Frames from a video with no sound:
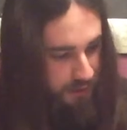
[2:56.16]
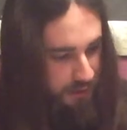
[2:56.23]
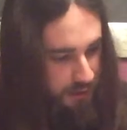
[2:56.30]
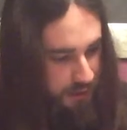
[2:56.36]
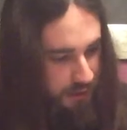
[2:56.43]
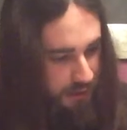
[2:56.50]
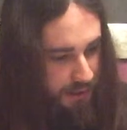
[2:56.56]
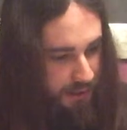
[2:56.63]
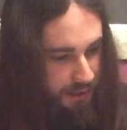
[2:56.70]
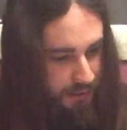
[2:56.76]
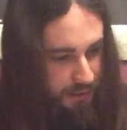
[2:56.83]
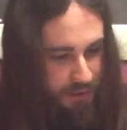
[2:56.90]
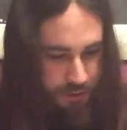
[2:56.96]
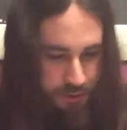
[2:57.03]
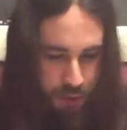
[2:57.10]

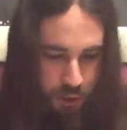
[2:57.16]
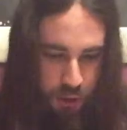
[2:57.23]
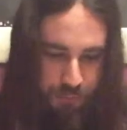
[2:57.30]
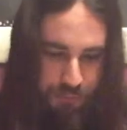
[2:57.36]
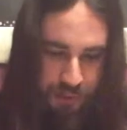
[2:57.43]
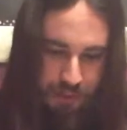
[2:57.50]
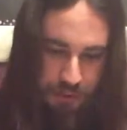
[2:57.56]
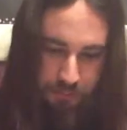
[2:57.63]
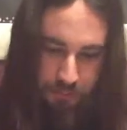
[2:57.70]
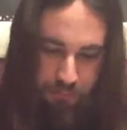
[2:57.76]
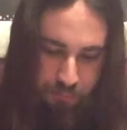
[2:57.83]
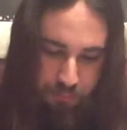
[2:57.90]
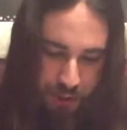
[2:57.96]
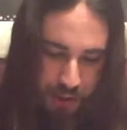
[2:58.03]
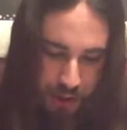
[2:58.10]
Another shopping.
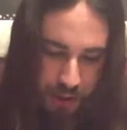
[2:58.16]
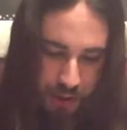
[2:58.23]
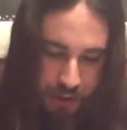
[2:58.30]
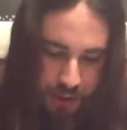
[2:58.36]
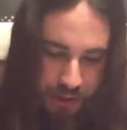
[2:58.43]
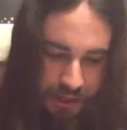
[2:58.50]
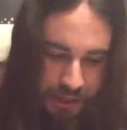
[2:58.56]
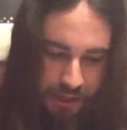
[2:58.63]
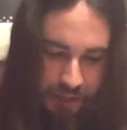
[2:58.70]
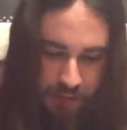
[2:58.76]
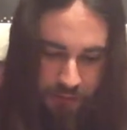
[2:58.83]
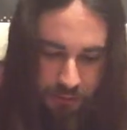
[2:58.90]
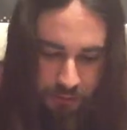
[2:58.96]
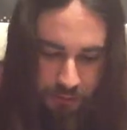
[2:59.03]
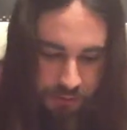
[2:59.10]
Bar
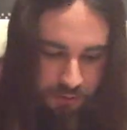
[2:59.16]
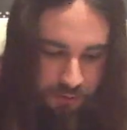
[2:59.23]
again.